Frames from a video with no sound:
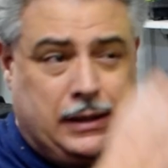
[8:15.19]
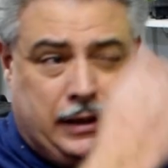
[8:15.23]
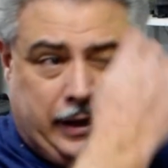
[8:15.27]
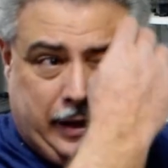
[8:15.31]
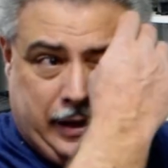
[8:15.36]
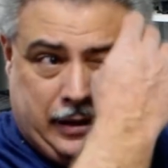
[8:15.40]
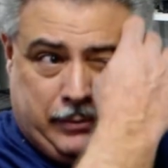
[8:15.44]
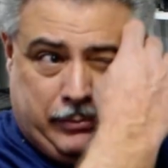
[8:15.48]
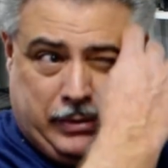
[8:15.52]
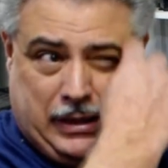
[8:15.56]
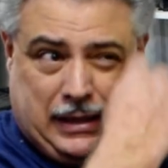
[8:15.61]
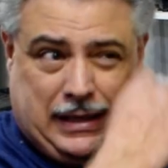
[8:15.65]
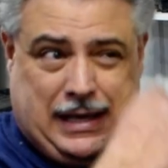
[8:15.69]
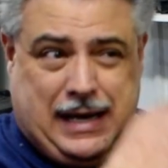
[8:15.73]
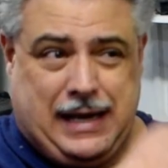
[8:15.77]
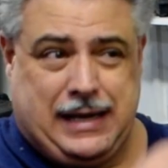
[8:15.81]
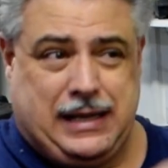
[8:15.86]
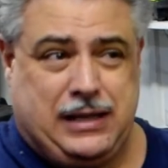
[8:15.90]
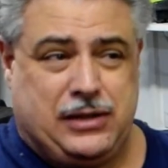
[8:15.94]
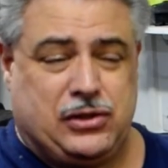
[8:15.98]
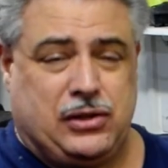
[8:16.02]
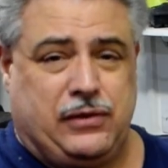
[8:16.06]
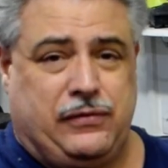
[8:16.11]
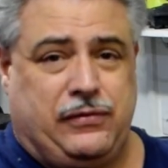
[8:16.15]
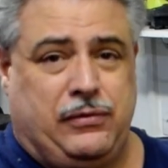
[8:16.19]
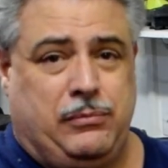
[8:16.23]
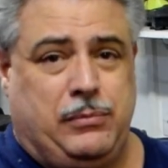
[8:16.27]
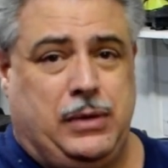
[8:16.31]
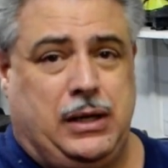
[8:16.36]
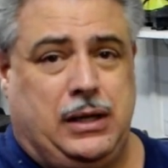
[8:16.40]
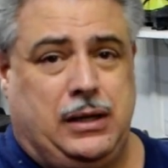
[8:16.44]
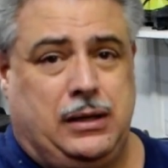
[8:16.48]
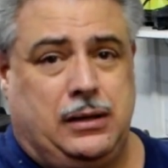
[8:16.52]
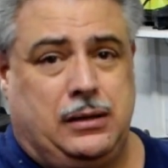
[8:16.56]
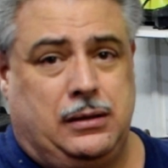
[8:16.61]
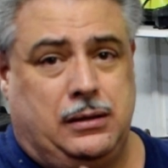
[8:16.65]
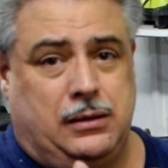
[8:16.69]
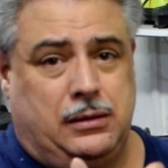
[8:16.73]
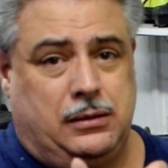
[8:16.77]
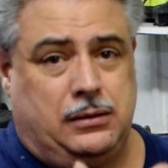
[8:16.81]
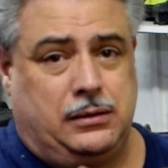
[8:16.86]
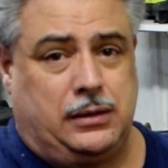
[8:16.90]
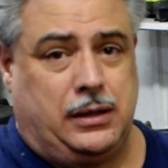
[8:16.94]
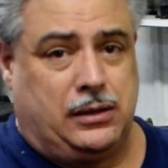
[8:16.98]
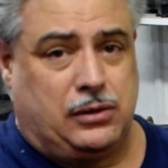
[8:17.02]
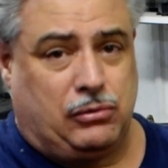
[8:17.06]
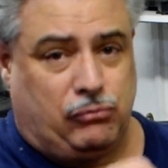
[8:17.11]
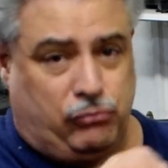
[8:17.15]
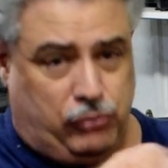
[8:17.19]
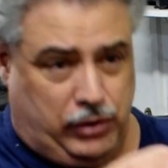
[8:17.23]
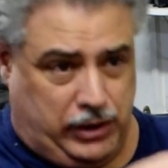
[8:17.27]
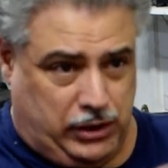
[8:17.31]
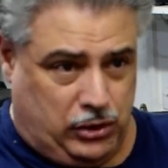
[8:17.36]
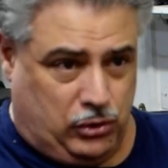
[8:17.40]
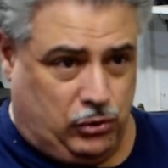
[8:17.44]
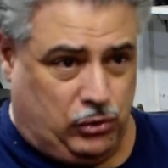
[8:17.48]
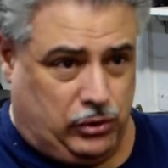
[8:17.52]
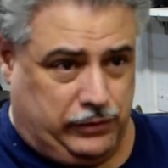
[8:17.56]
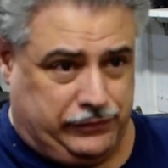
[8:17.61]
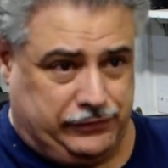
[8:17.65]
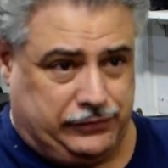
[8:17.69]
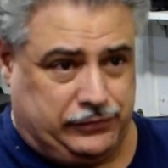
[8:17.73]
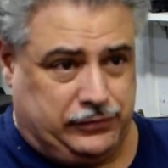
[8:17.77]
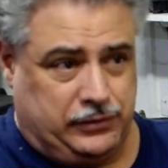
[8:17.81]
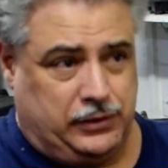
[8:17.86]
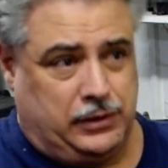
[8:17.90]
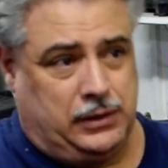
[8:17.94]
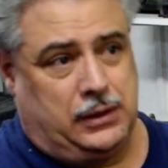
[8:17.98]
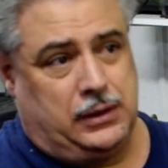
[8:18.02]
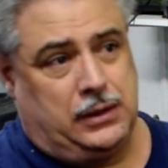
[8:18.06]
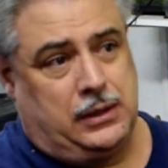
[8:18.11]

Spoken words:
That'll be a lot easier for me than to read it off.